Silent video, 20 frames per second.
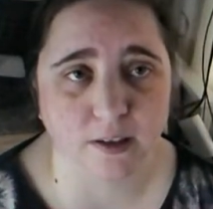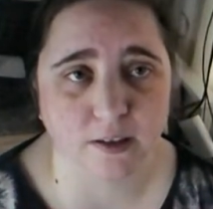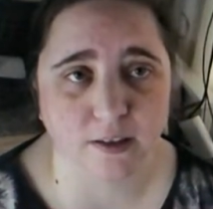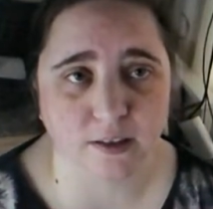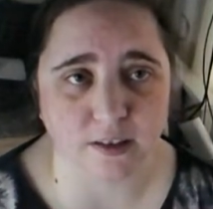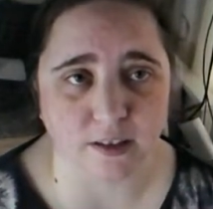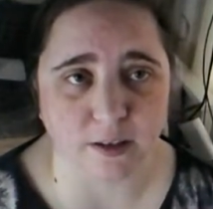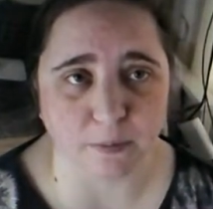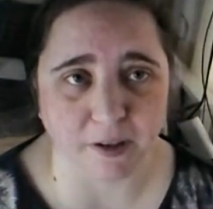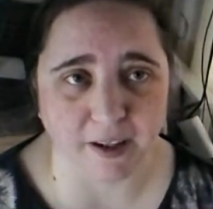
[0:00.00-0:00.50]

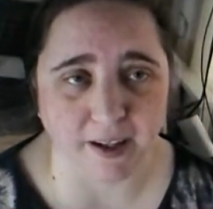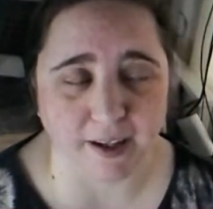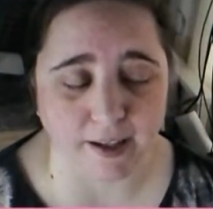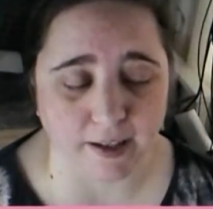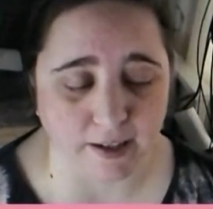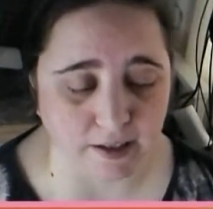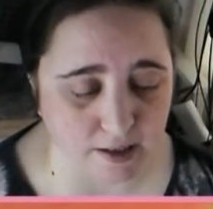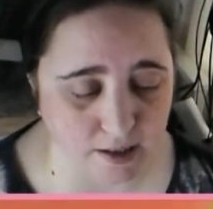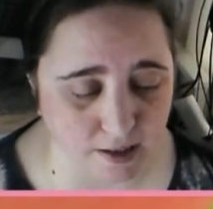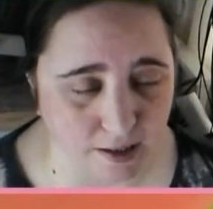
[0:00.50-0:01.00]
See my
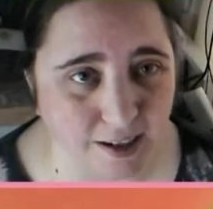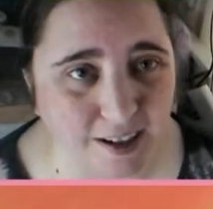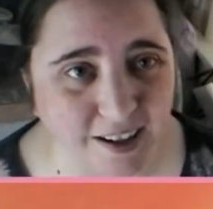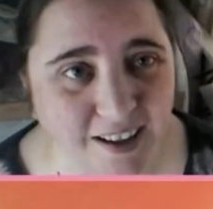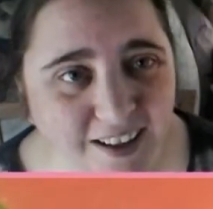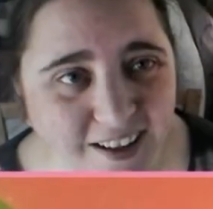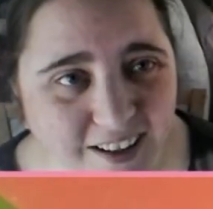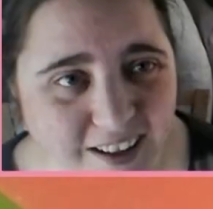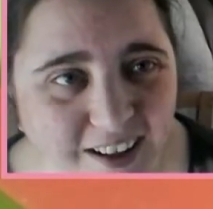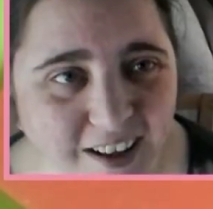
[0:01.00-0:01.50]
hands.
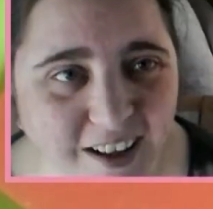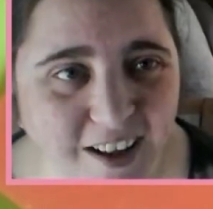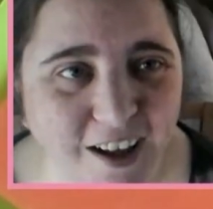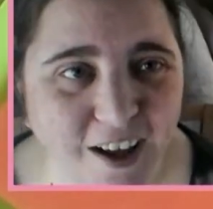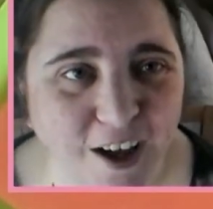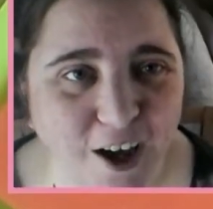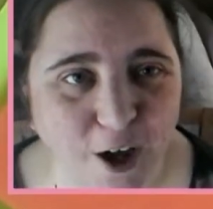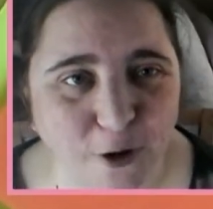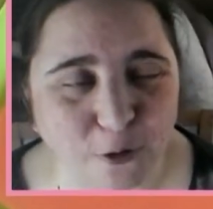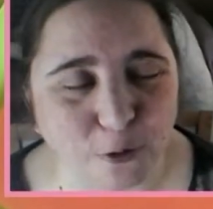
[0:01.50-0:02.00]

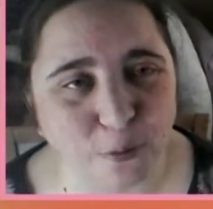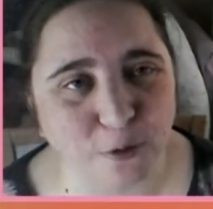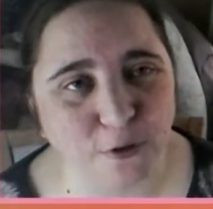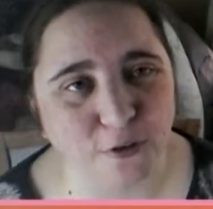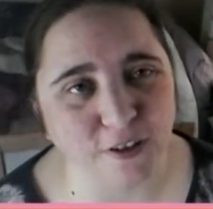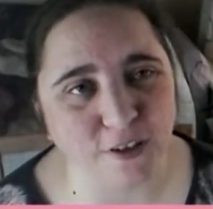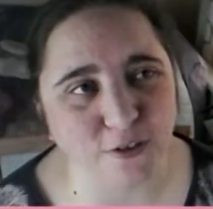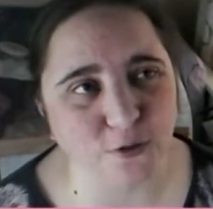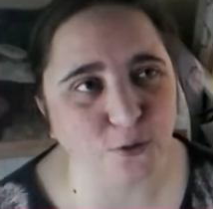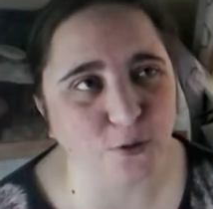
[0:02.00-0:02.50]
I will put
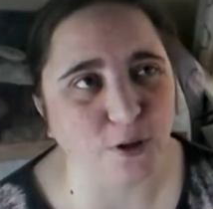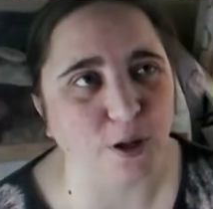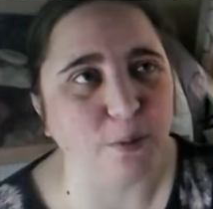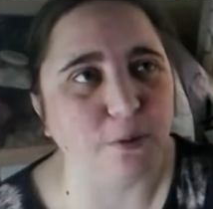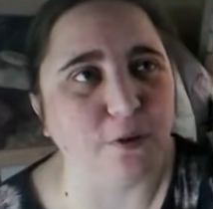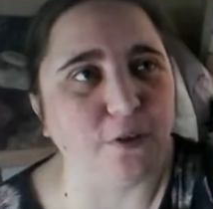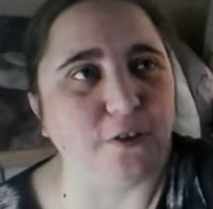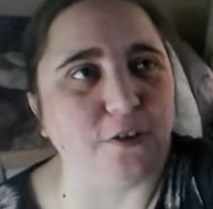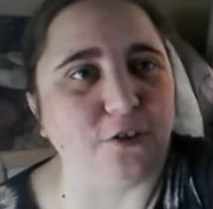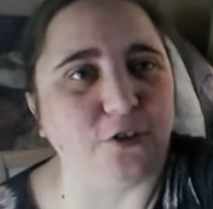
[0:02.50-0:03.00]
these all up
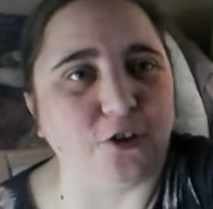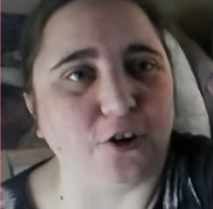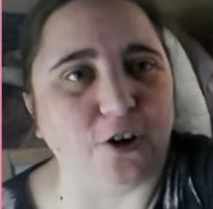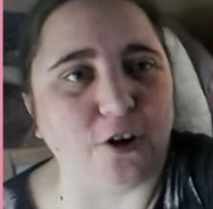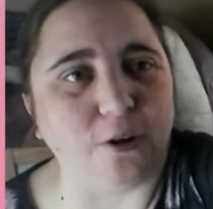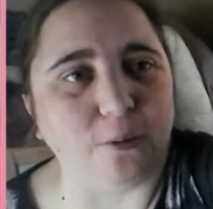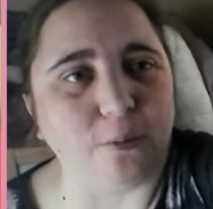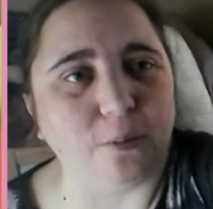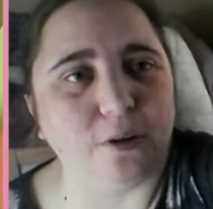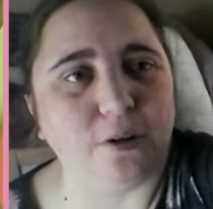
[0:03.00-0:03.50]
on the
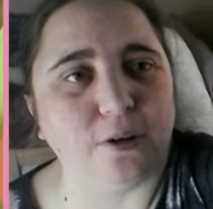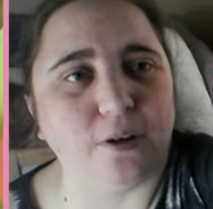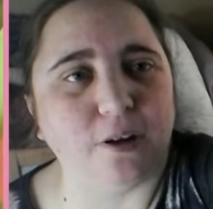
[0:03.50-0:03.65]
shop